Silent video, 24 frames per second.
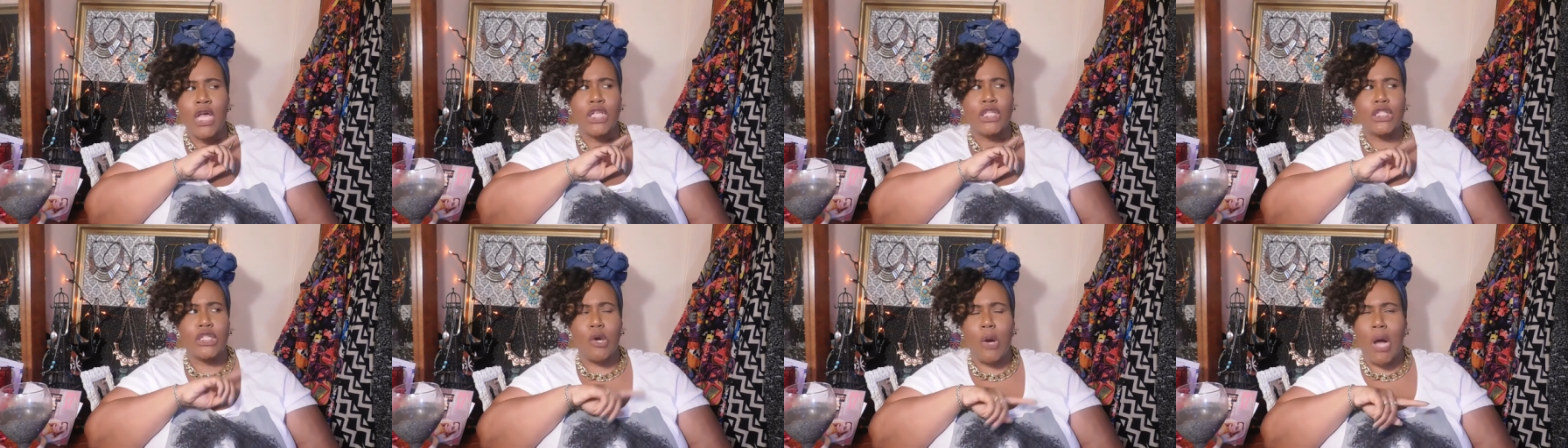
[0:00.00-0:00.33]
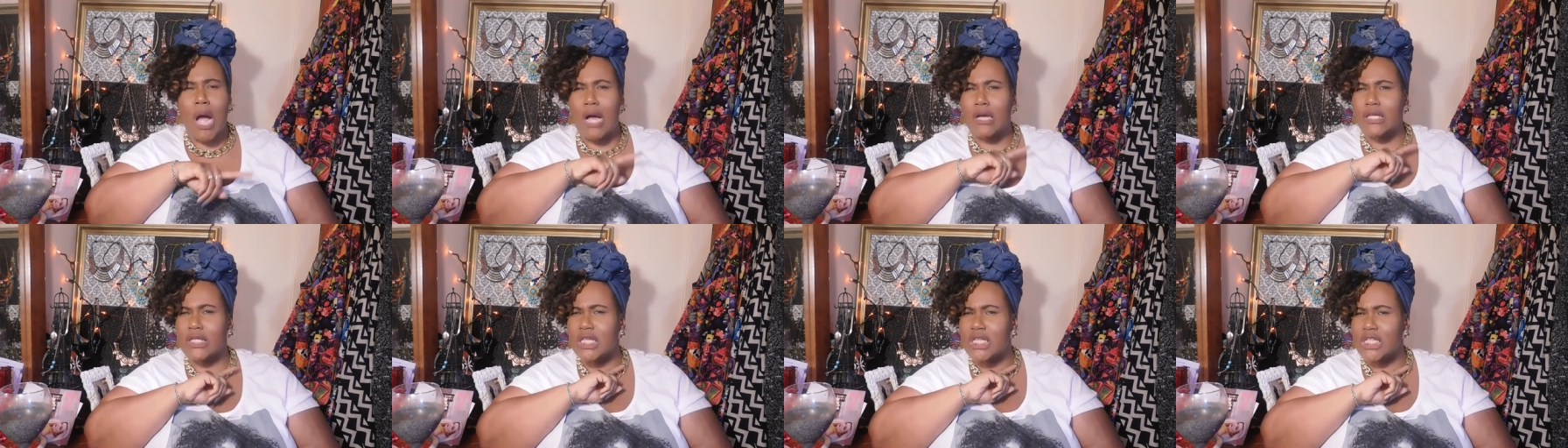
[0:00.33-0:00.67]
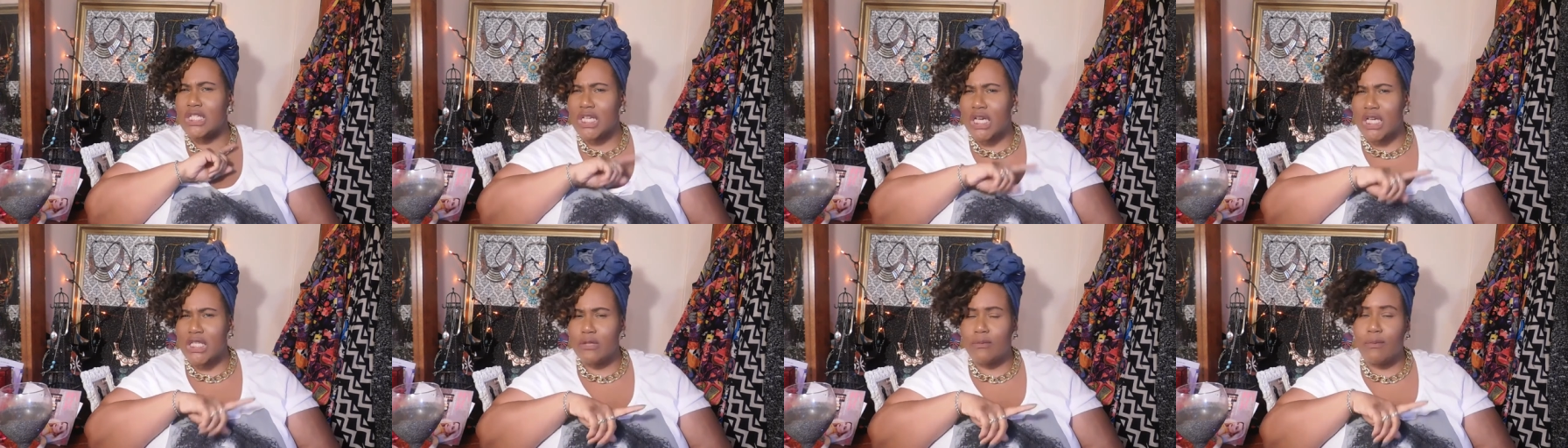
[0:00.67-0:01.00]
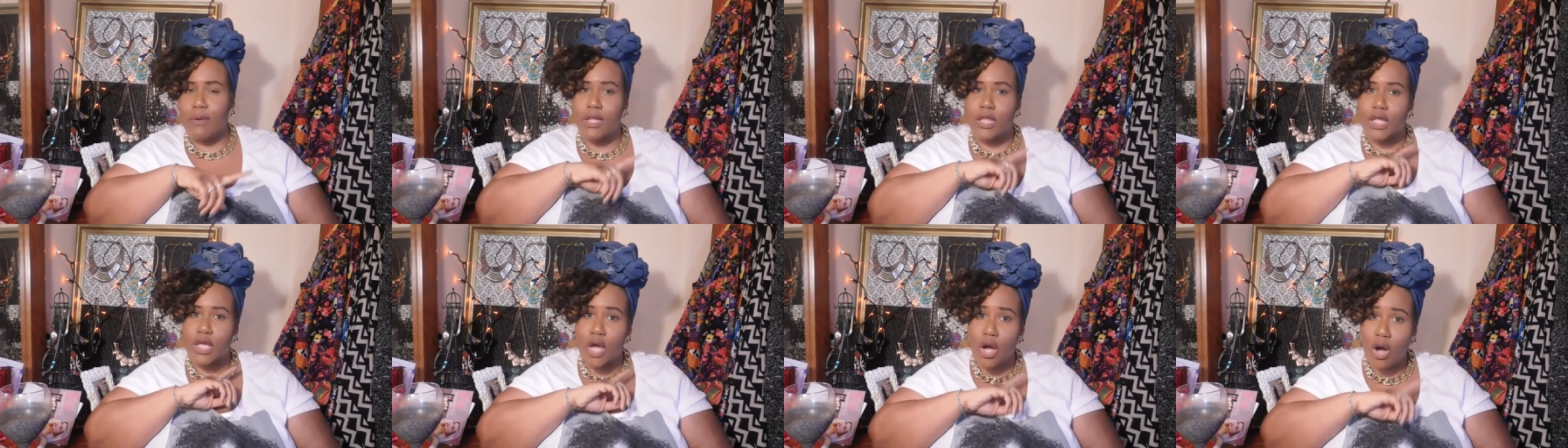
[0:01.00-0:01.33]
so i suggest
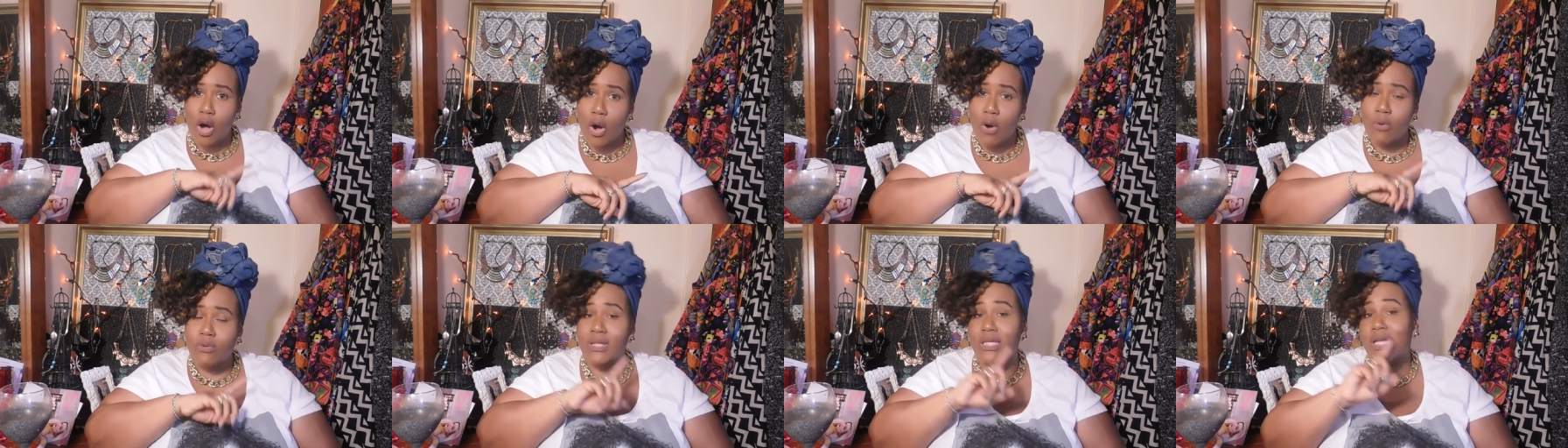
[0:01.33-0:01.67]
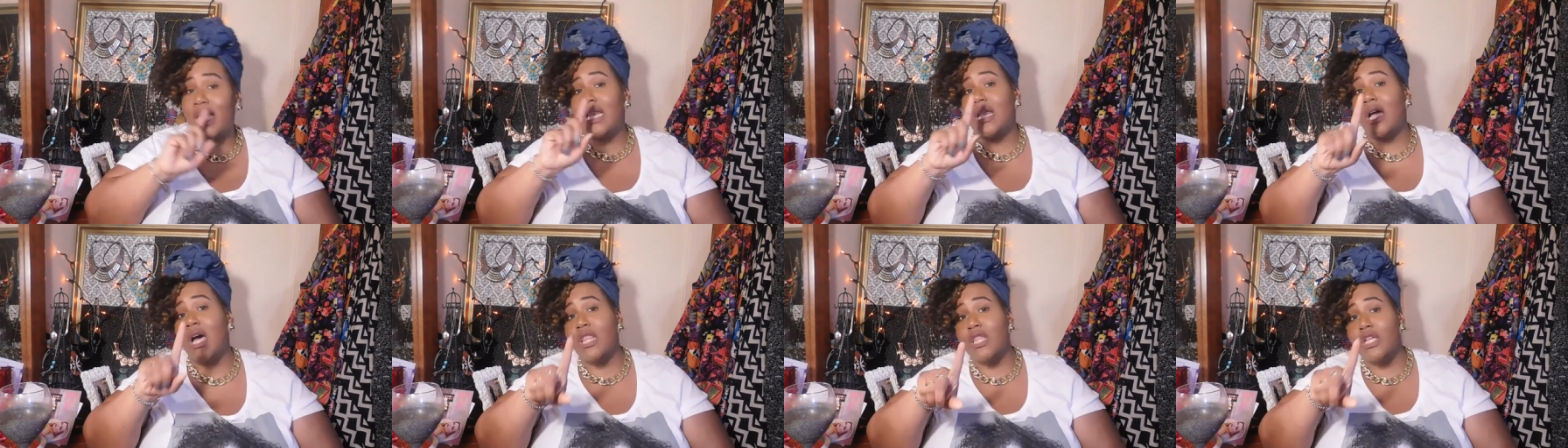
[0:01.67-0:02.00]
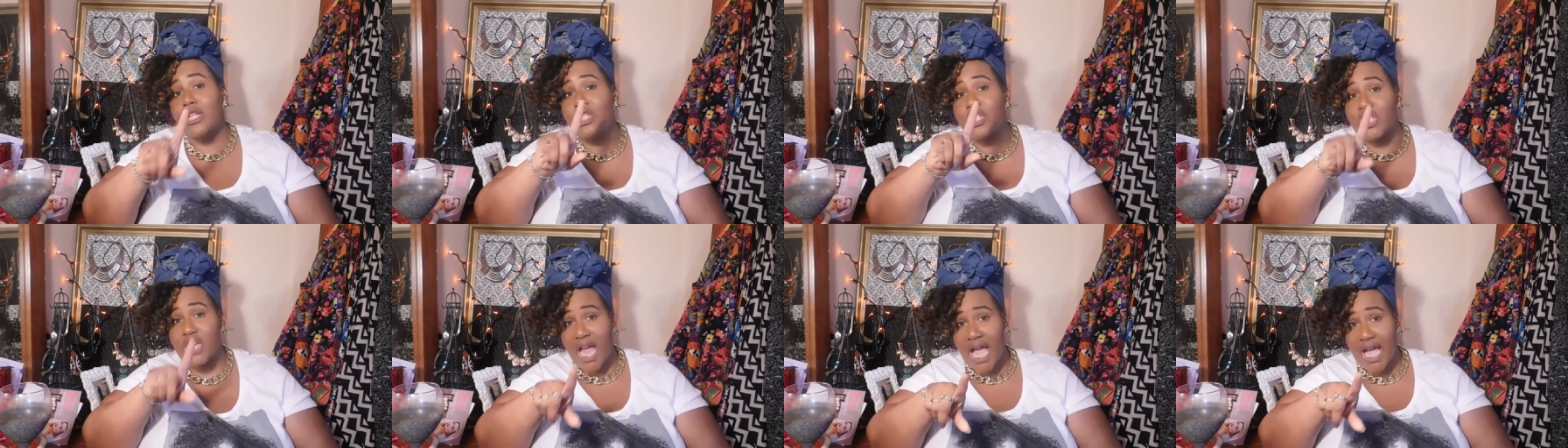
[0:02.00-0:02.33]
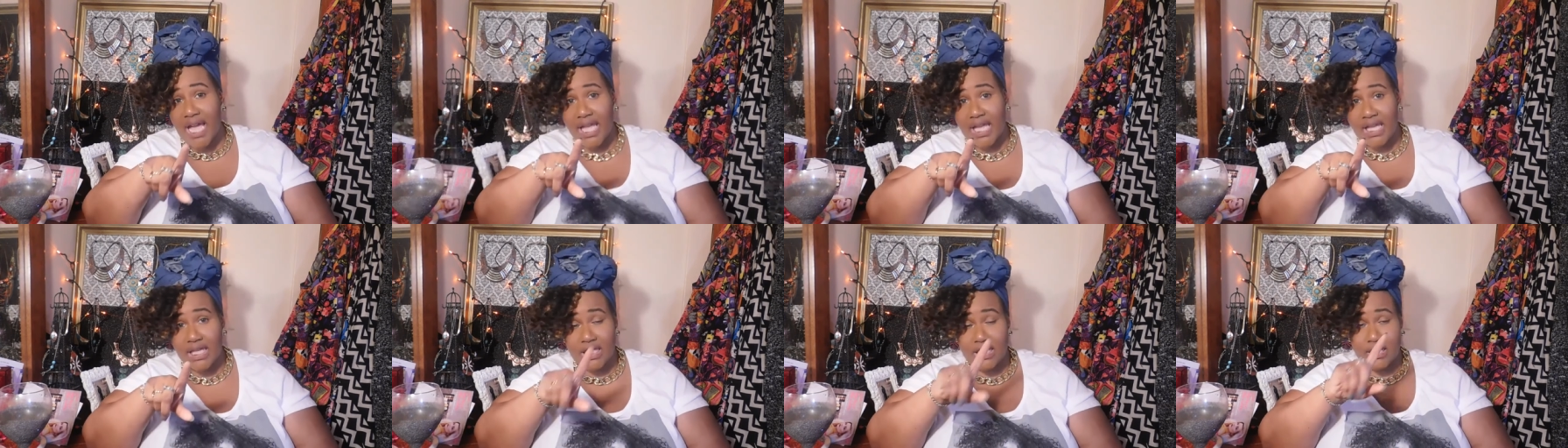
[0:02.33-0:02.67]
with coats and other
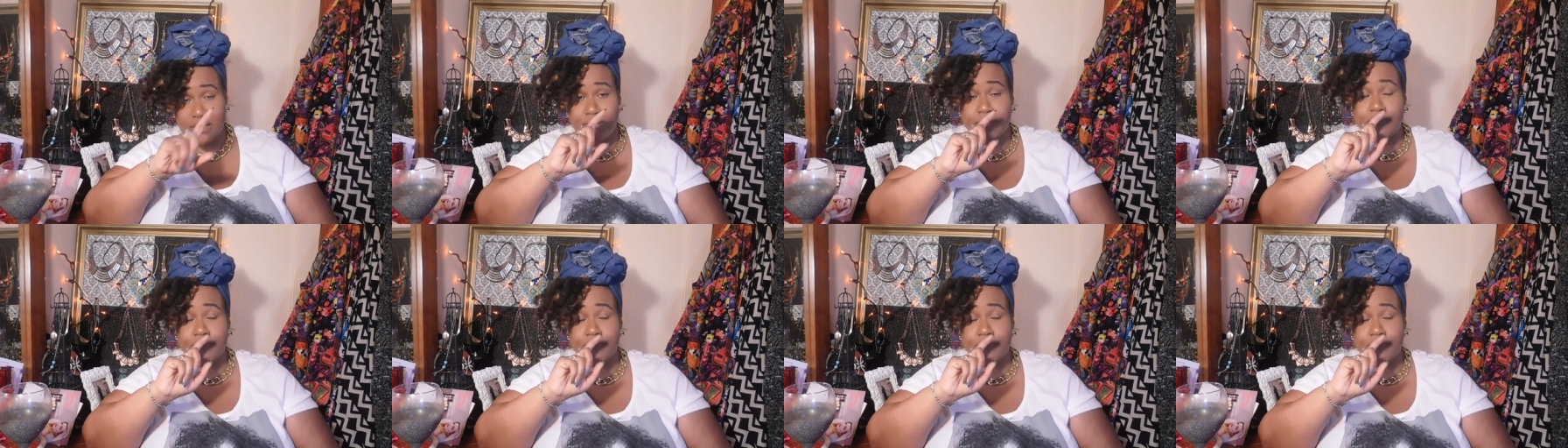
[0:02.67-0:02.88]
jackets